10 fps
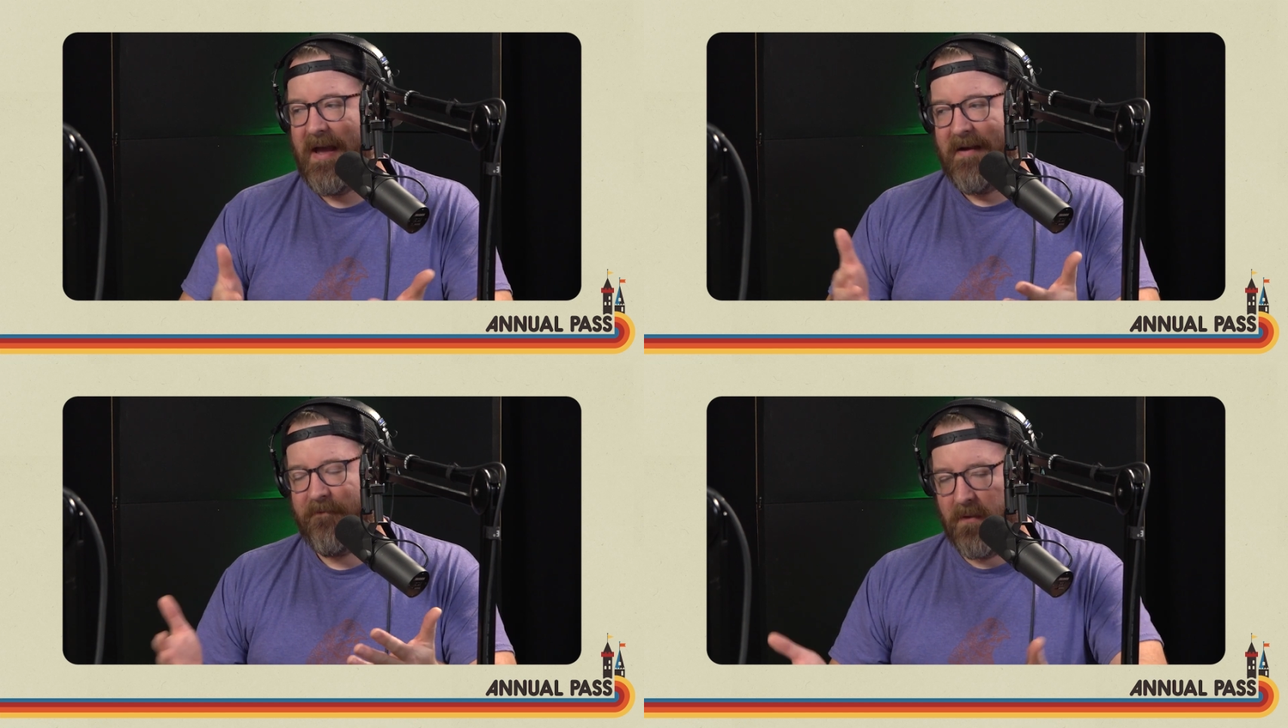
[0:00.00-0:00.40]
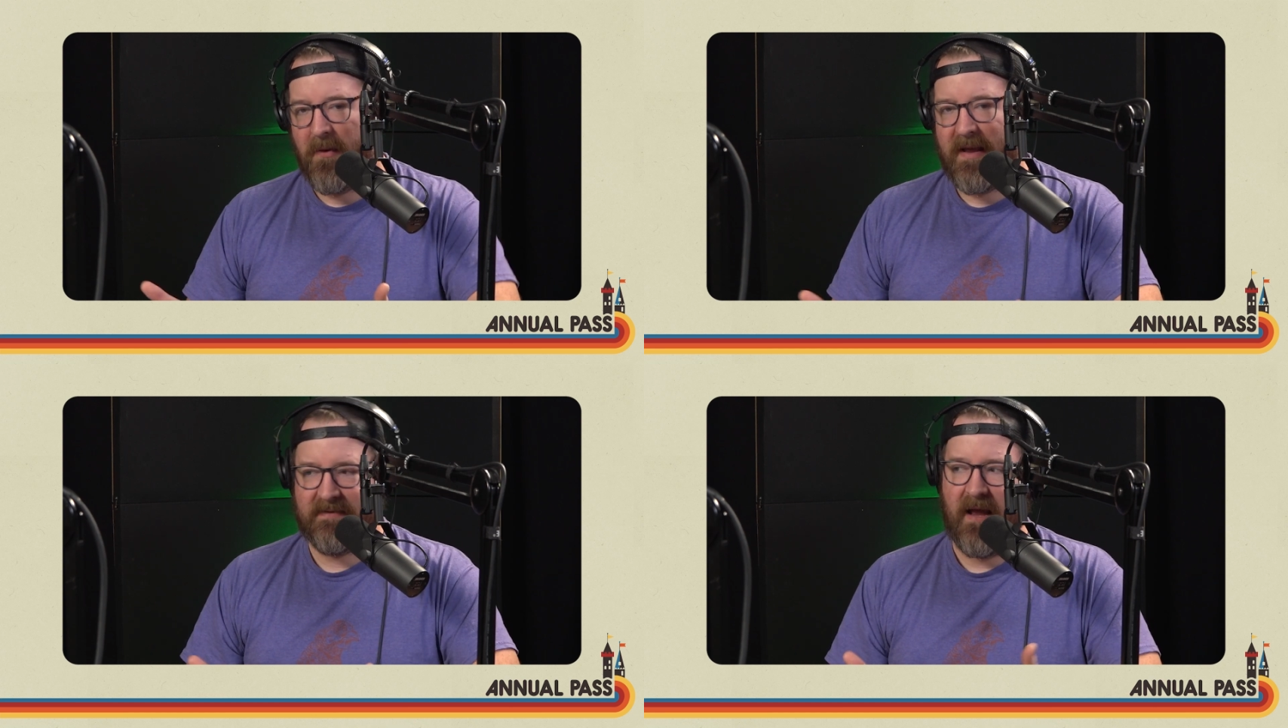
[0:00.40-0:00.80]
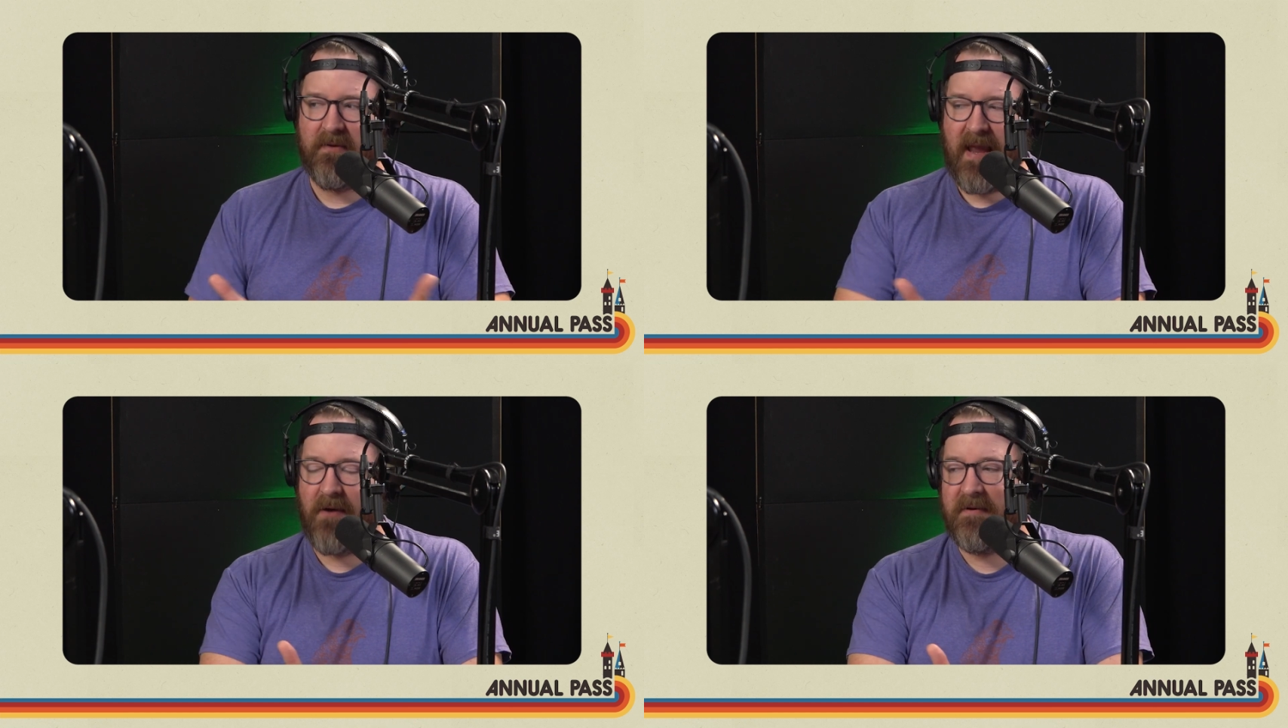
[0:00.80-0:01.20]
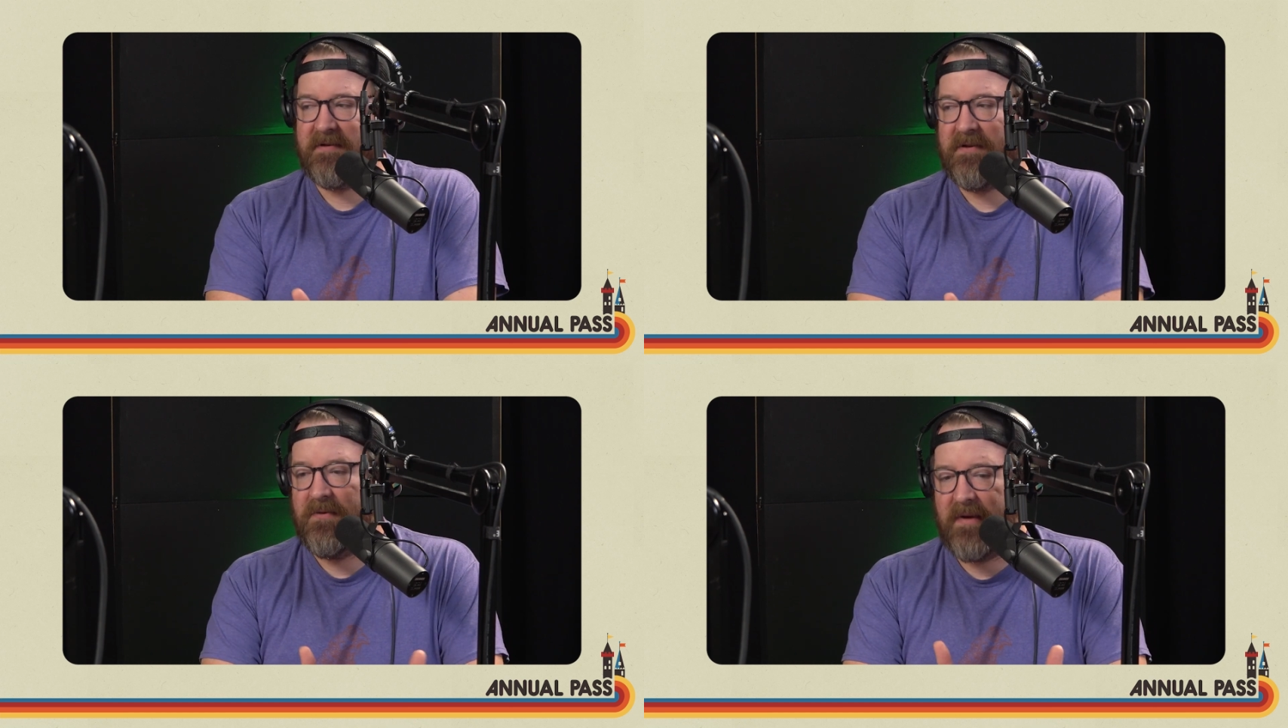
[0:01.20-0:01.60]
Florida has now
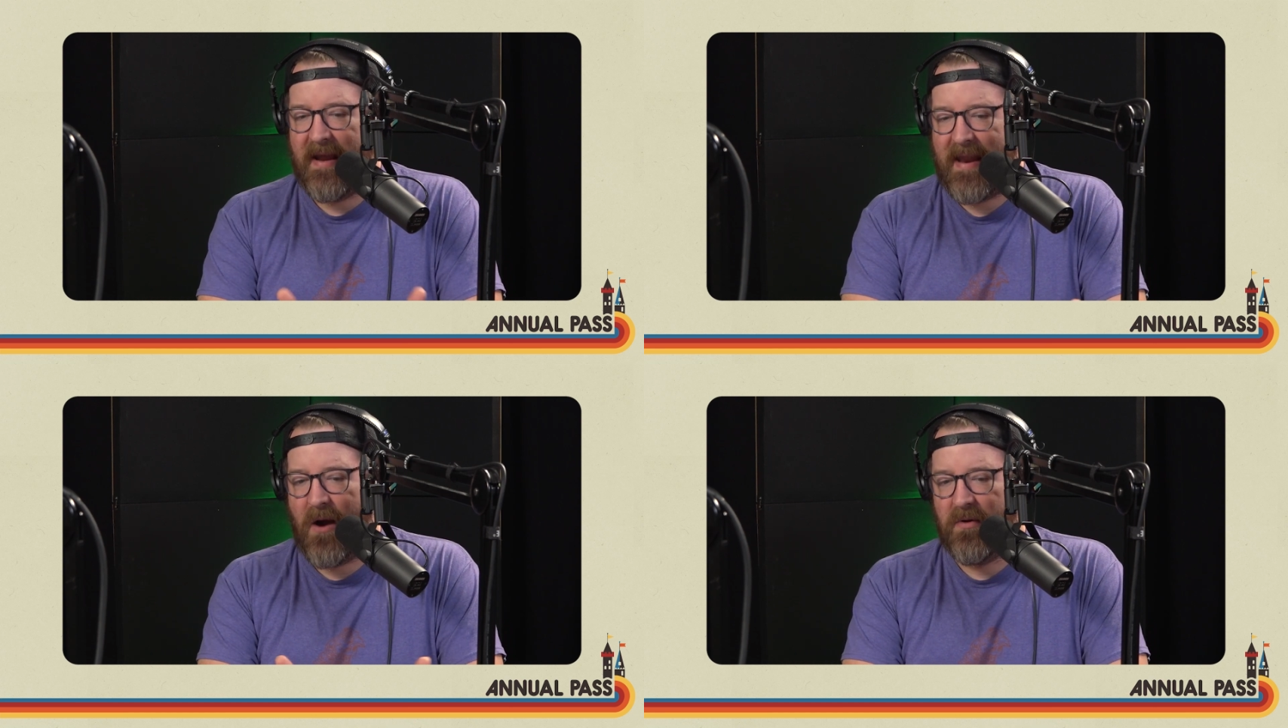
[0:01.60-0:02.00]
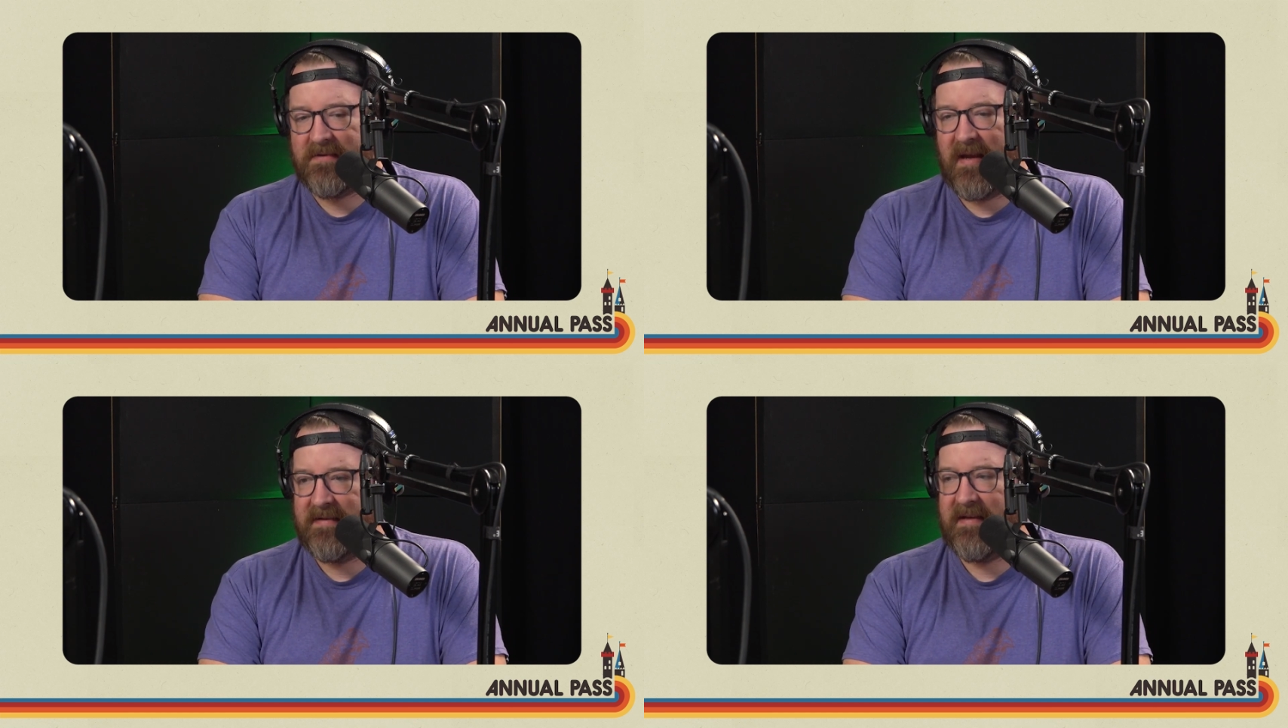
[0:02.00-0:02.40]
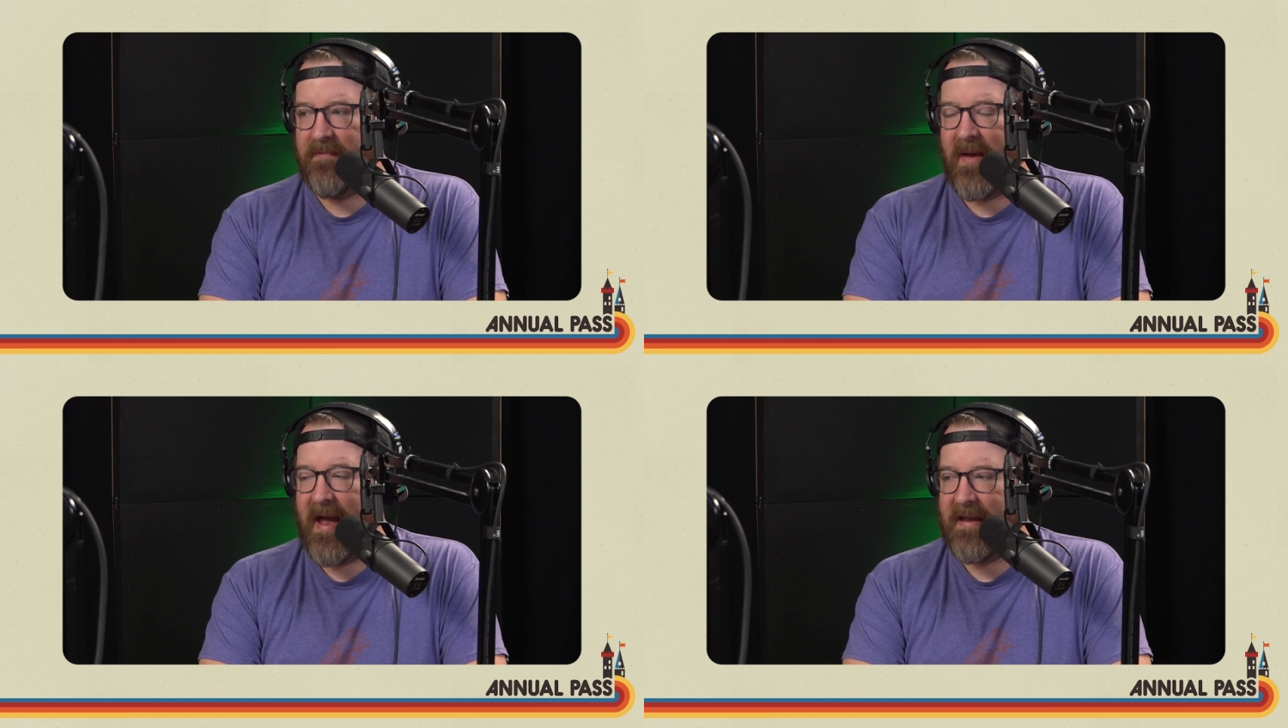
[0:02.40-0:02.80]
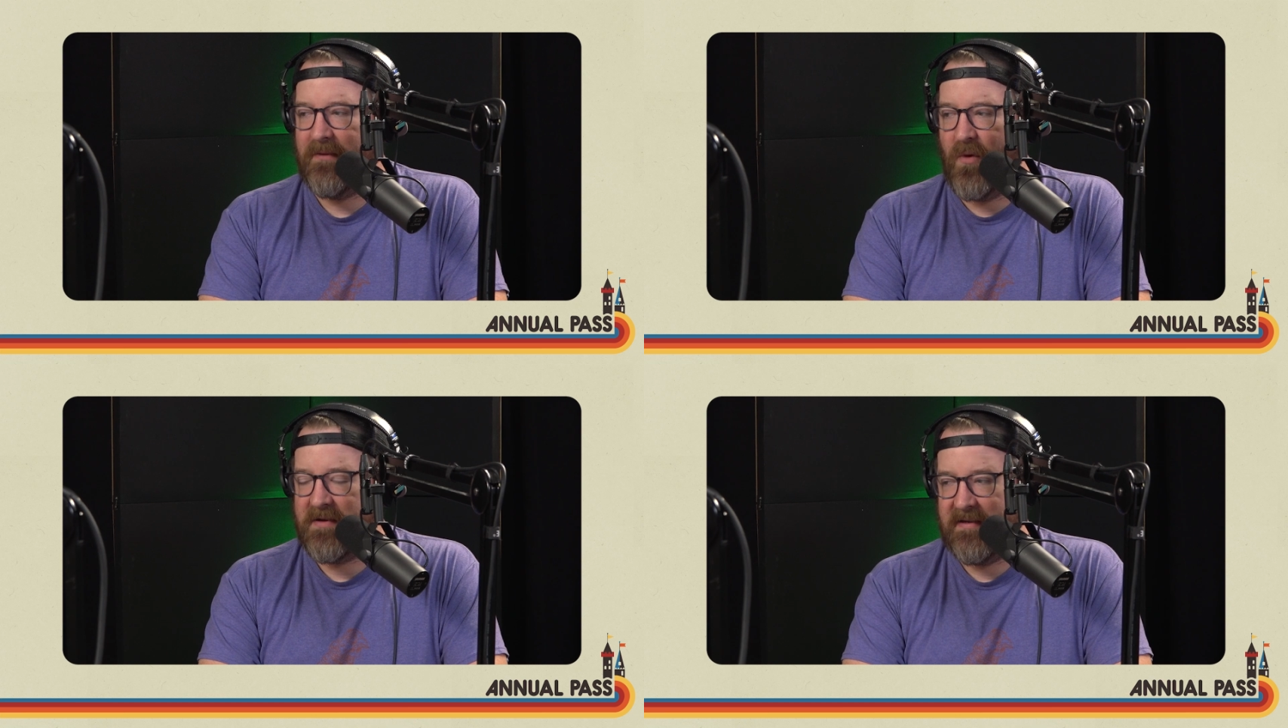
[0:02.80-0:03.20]
countersued, and now we're just kind of sitting back
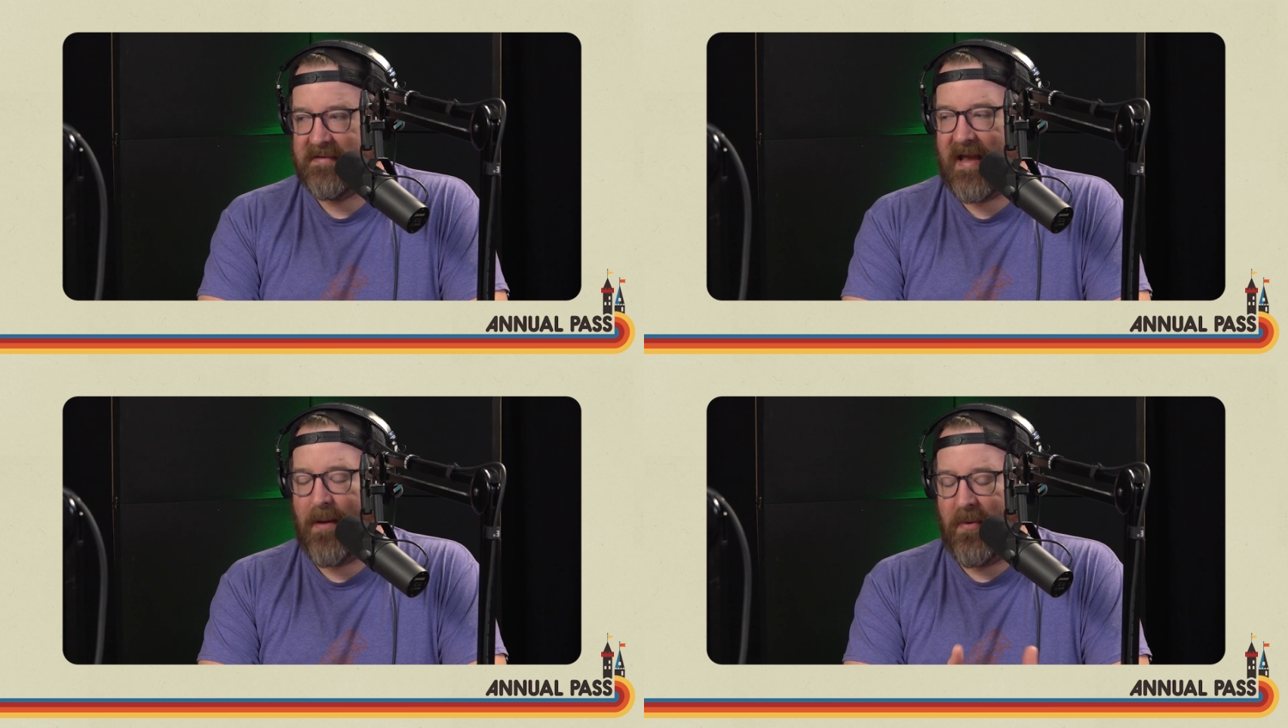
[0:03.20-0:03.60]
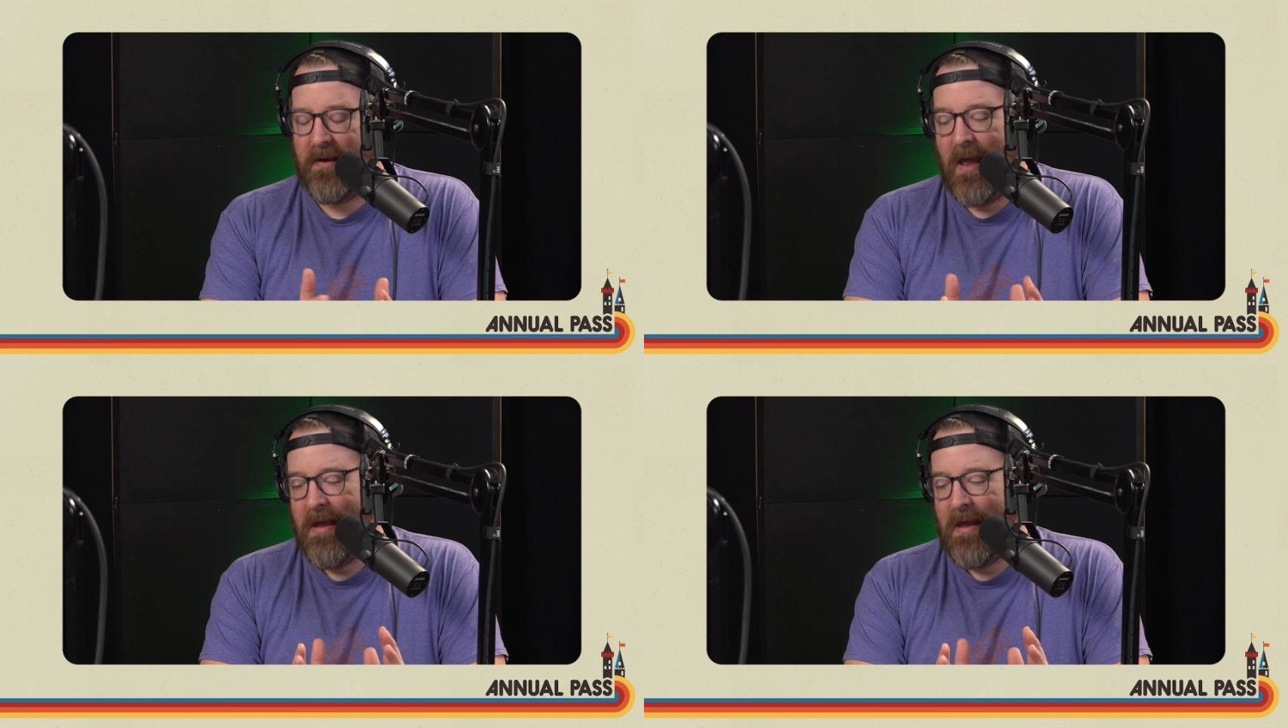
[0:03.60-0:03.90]
and watching this happen.